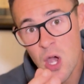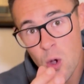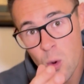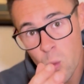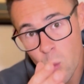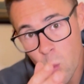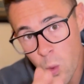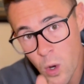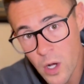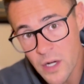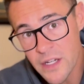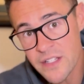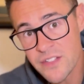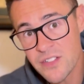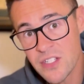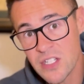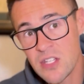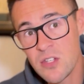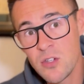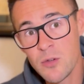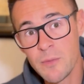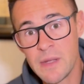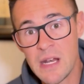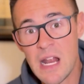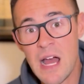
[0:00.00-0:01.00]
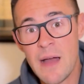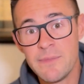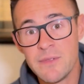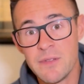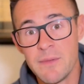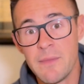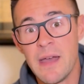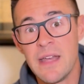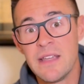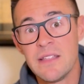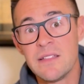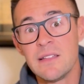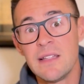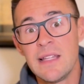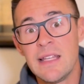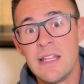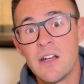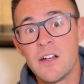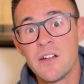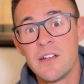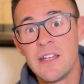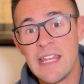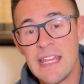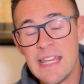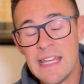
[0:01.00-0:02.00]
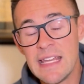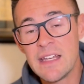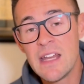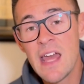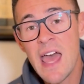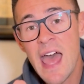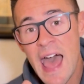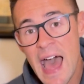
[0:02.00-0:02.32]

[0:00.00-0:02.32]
What does a human optimized leader need?